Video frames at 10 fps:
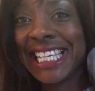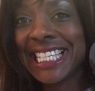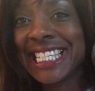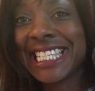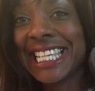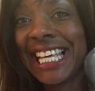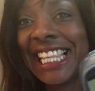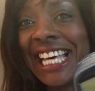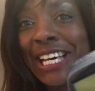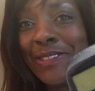This is our
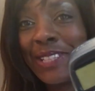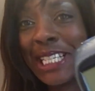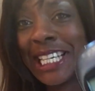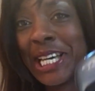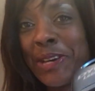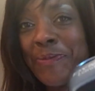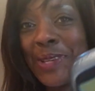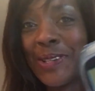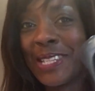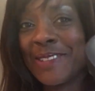lovely,
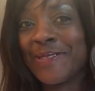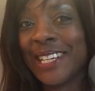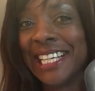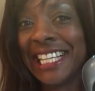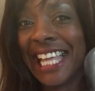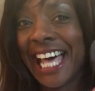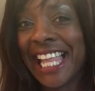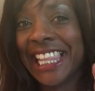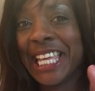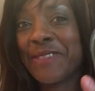beautiful
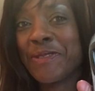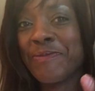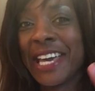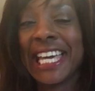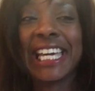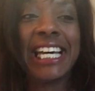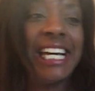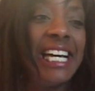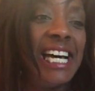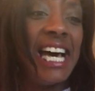label maker,